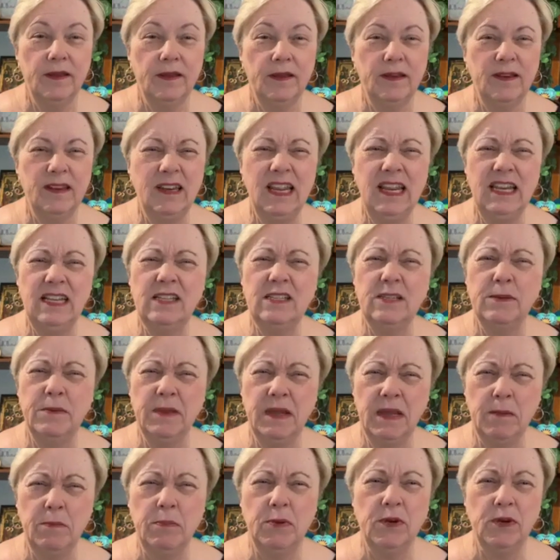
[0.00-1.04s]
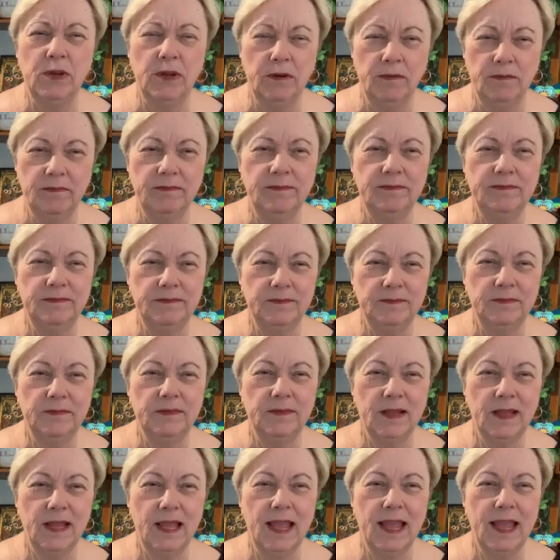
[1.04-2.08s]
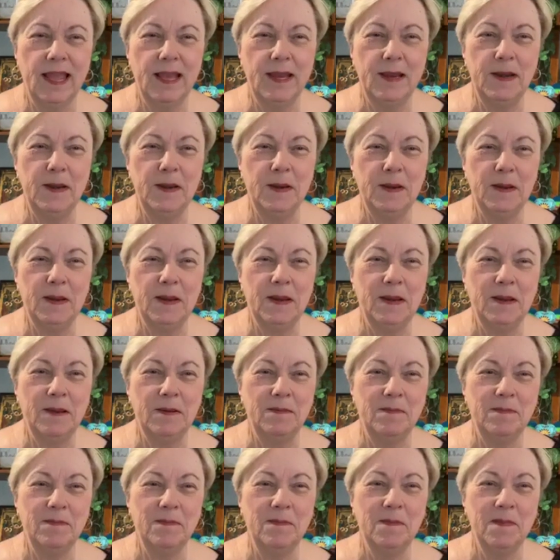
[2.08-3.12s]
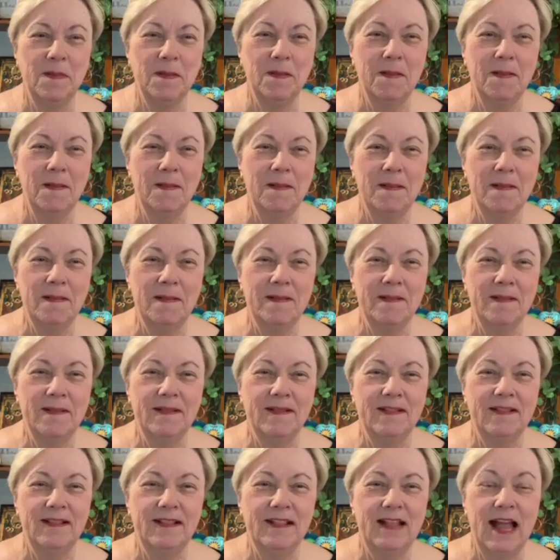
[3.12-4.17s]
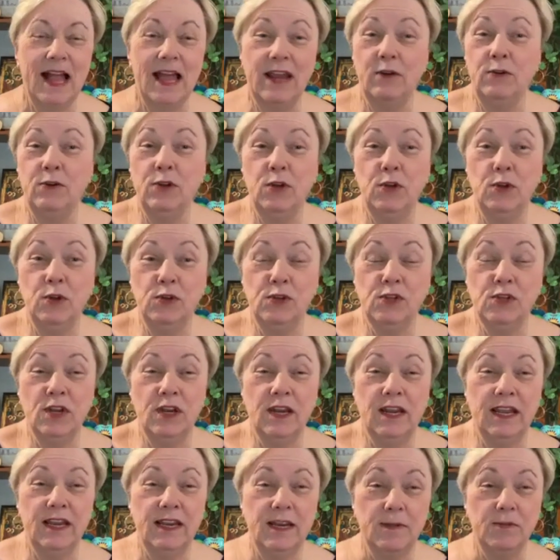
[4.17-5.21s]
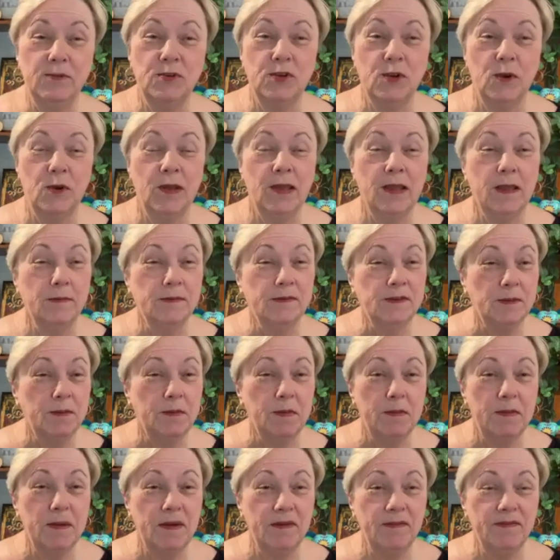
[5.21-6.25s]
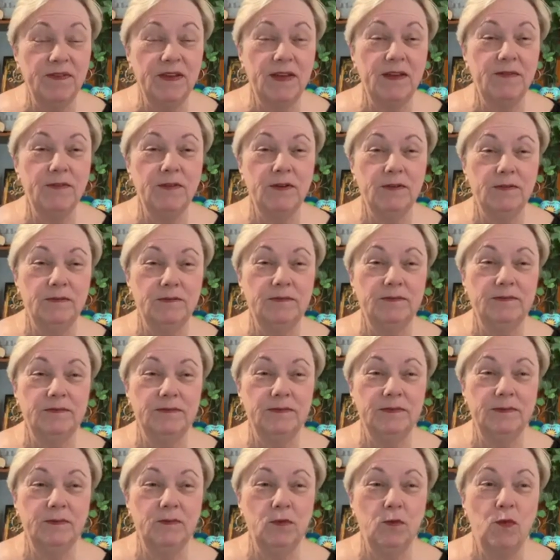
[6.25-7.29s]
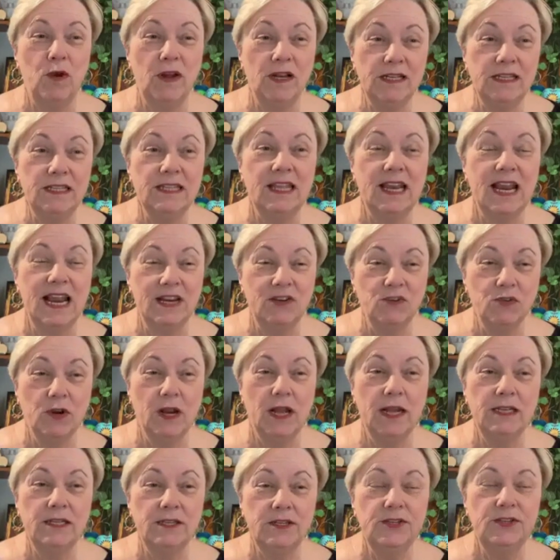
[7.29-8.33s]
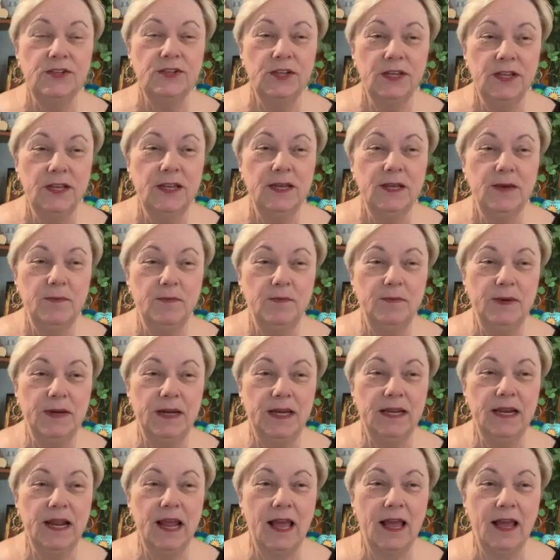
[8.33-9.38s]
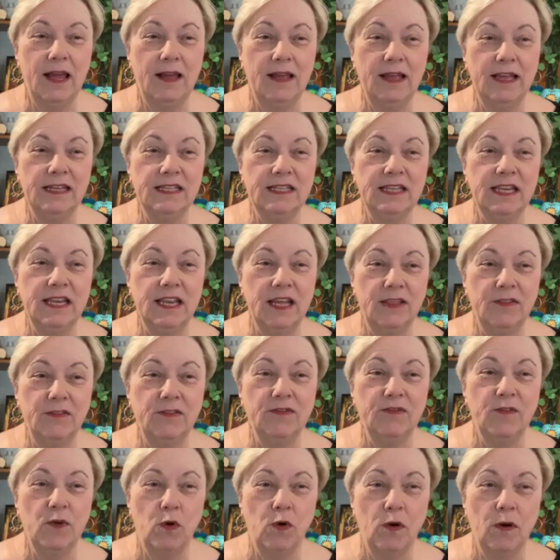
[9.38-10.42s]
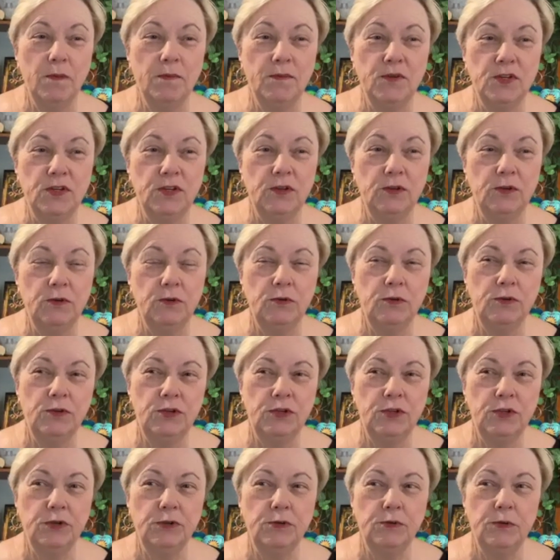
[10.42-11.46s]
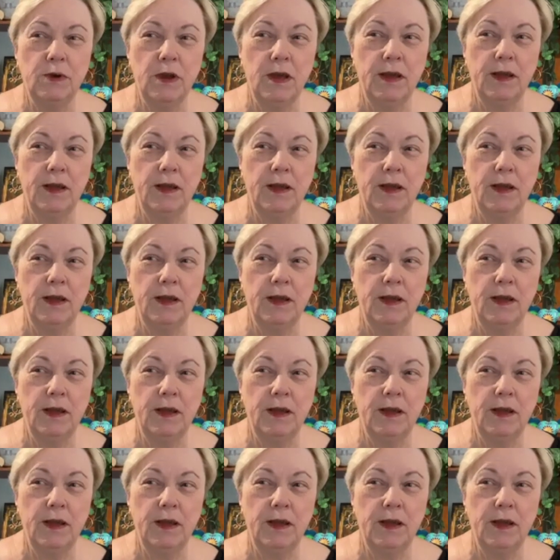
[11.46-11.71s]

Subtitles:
need some input. And I don't know who's going to end up showing up. Some of my favorite ones that I trust, but it's another form to